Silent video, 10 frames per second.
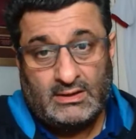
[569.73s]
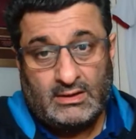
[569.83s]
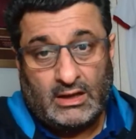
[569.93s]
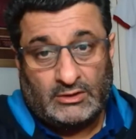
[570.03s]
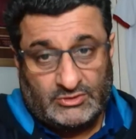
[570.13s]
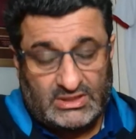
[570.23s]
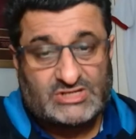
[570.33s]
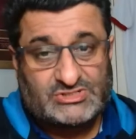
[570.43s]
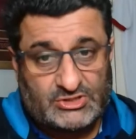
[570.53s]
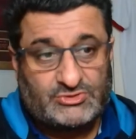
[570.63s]
I'll do that
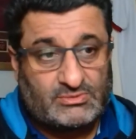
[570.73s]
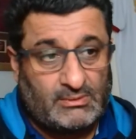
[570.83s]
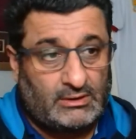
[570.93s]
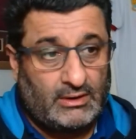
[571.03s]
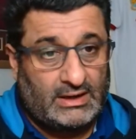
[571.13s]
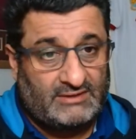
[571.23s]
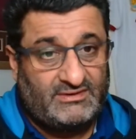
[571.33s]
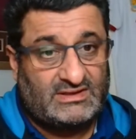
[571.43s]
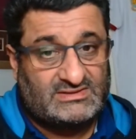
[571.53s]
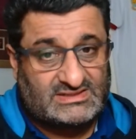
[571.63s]
show tomorrow, and I
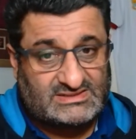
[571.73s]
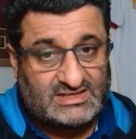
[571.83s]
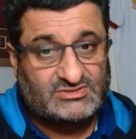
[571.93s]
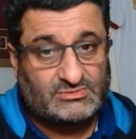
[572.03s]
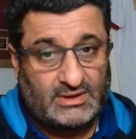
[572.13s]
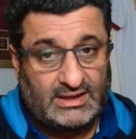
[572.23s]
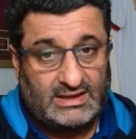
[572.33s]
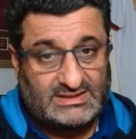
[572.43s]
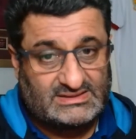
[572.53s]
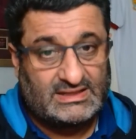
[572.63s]
think the success rate
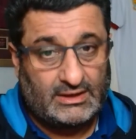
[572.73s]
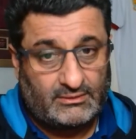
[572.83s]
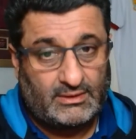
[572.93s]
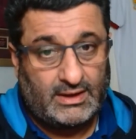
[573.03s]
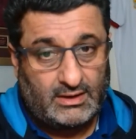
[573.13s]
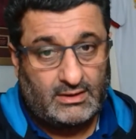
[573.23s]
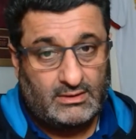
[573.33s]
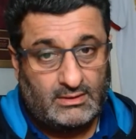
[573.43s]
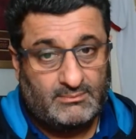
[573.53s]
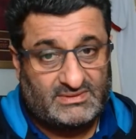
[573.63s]
isn't that great,
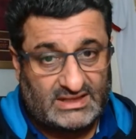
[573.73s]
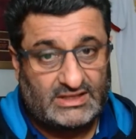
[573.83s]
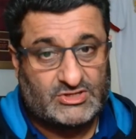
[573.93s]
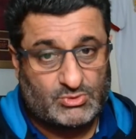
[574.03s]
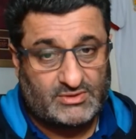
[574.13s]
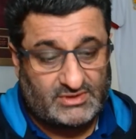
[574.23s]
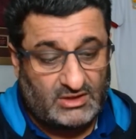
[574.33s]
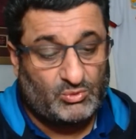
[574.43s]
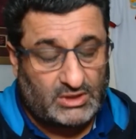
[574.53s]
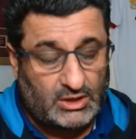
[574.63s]
percentage-wise. I
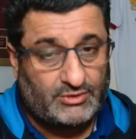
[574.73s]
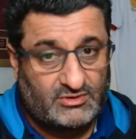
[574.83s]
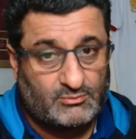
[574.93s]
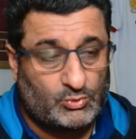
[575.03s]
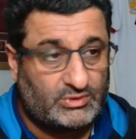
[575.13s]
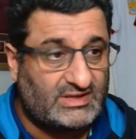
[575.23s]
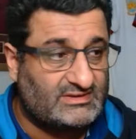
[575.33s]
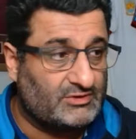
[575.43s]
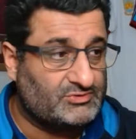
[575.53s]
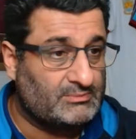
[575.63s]
will go into more
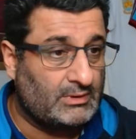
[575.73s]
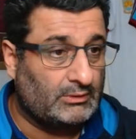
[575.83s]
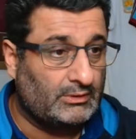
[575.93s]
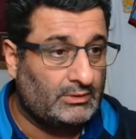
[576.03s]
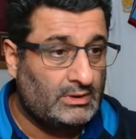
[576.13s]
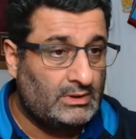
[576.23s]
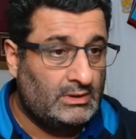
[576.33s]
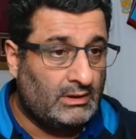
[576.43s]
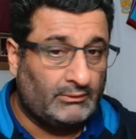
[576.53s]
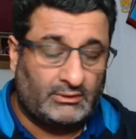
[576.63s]
detail tomorrow.
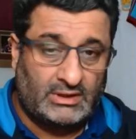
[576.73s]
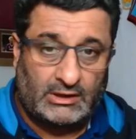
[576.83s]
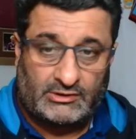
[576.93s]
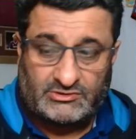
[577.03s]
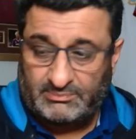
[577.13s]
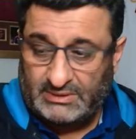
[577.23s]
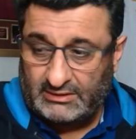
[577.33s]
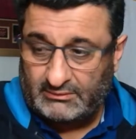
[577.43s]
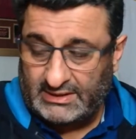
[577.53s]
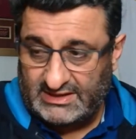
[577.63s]
I'm not going to go into
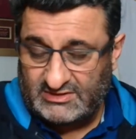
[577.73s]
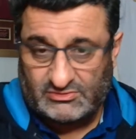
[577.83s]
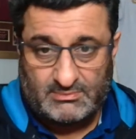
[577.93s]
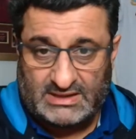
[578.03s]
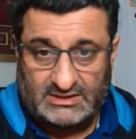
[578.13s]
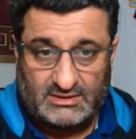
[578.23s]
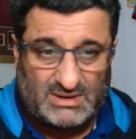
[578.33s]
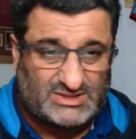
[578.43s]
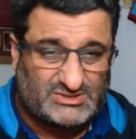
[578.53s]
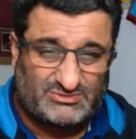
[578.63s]
player ratings or man of the
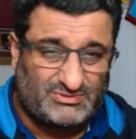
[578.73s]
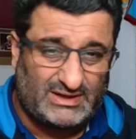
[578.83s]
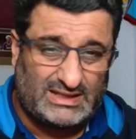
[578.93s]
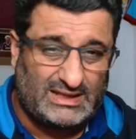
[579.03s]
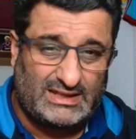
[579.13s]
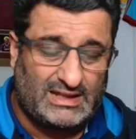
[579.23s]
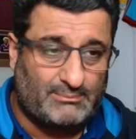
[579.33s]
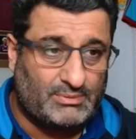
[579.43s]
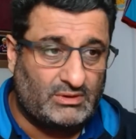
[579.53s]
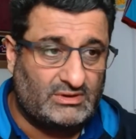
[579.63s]
match or fucking any of that
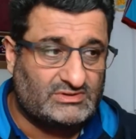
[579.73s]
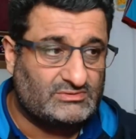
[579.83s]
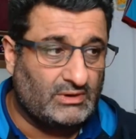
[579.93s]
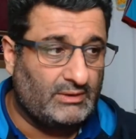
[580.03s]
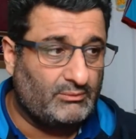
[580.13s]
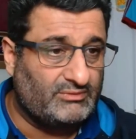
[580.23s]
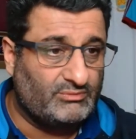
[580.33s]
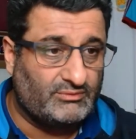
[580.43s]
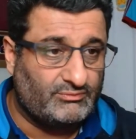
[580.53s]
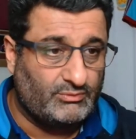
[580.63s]
bollocks, right?
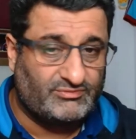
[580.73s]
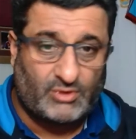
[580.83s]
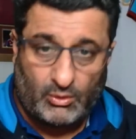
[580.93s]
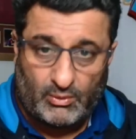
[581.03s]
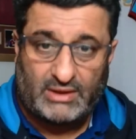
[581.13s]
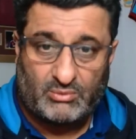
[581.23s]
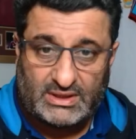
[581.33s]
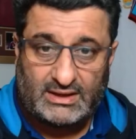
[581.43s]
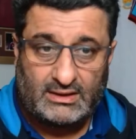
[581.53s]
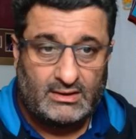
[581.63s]
We've got away with
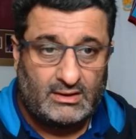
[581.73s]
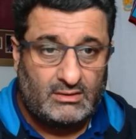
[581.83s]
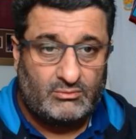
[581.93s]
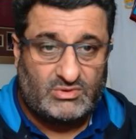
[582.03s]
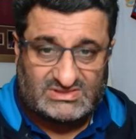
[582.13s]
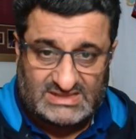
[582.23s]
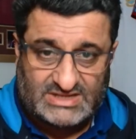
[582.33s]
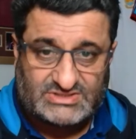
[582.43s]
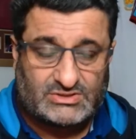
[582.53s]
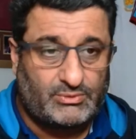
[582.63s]
it. We
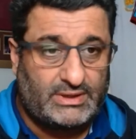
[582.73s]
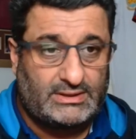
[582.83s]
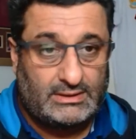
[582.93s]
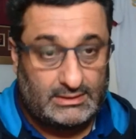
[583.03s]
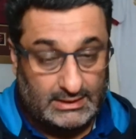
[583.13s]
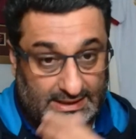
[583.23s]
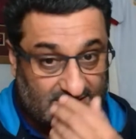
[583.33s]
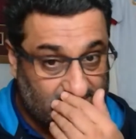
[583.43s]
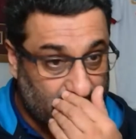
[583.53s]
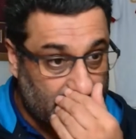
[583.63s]
snatched a win
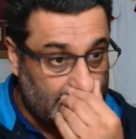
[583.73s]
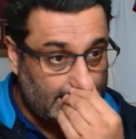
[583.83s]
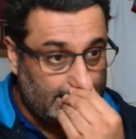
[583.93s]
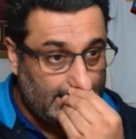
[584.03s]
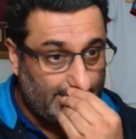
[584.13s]
against Burnley.